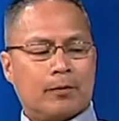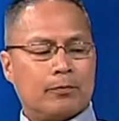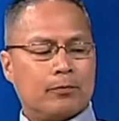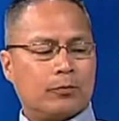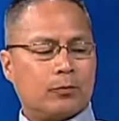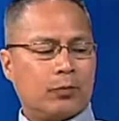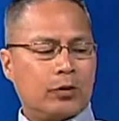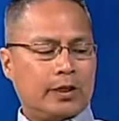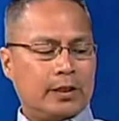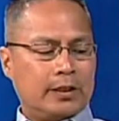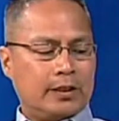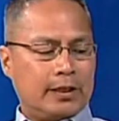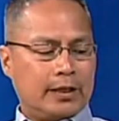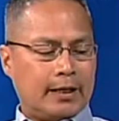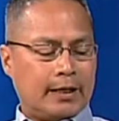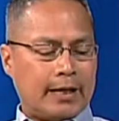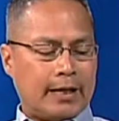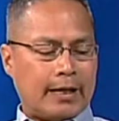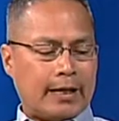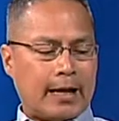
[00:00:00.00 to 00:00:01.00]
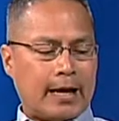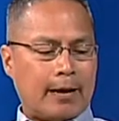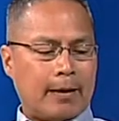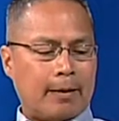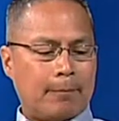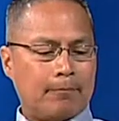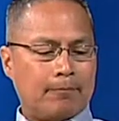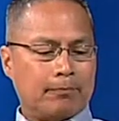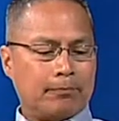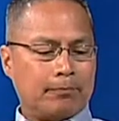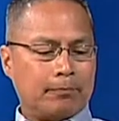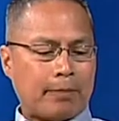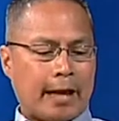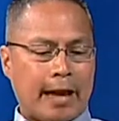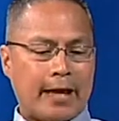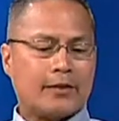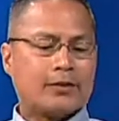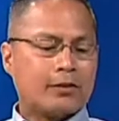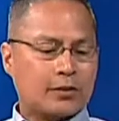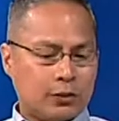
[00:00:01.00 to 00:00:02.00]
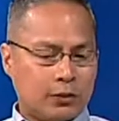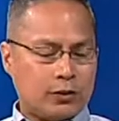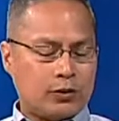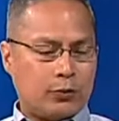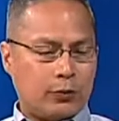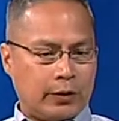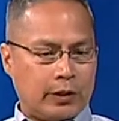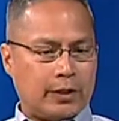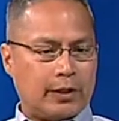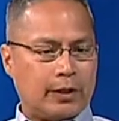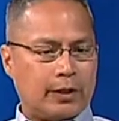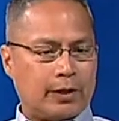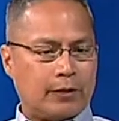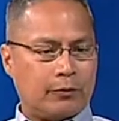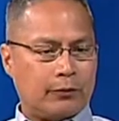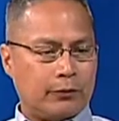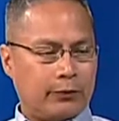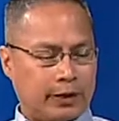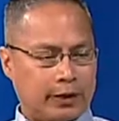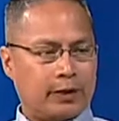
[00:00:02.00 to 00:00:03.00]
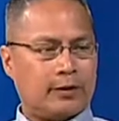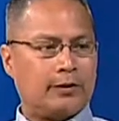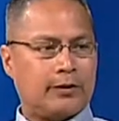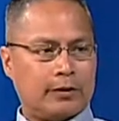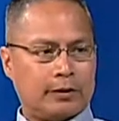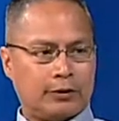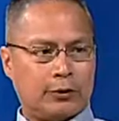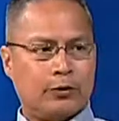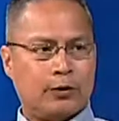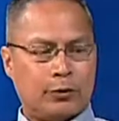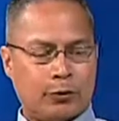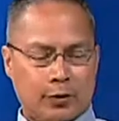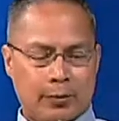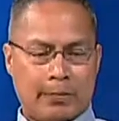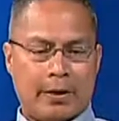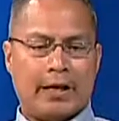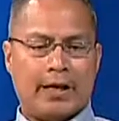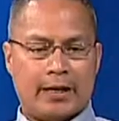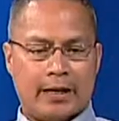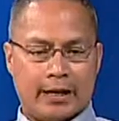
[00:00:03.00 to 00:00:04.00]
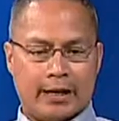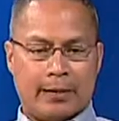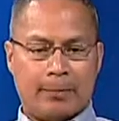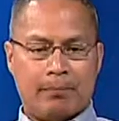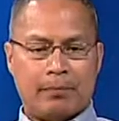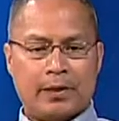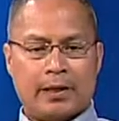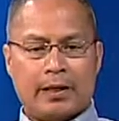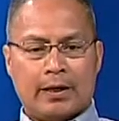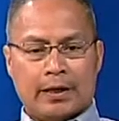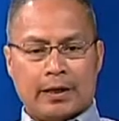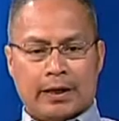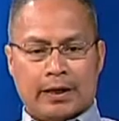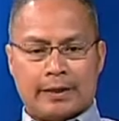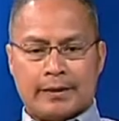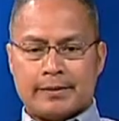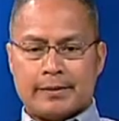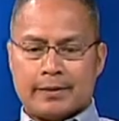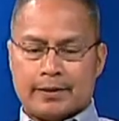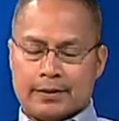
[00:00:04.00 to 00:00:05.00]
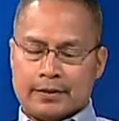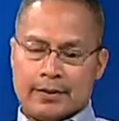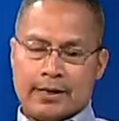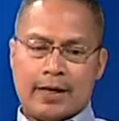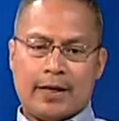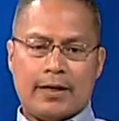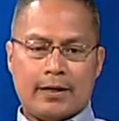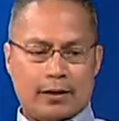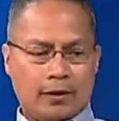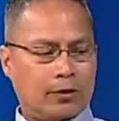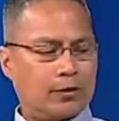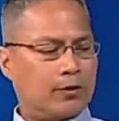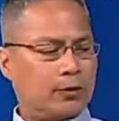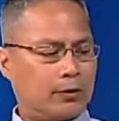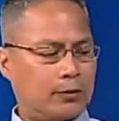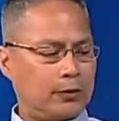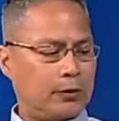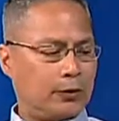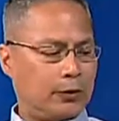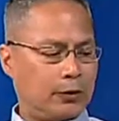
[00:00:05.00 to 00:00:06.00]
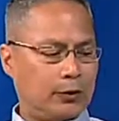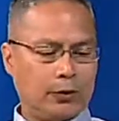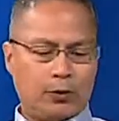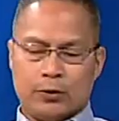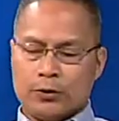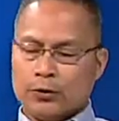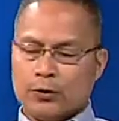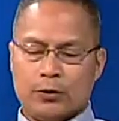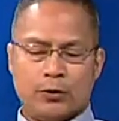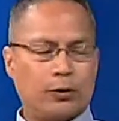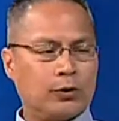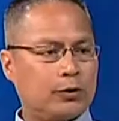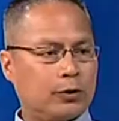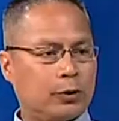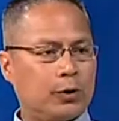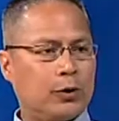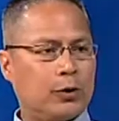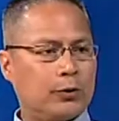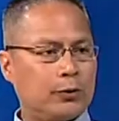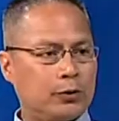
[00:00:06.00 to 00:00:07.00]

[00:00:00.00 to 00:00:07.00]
We did a patent search with a regular attorney. We paid him, and it says, yeah, you know, you're good to go.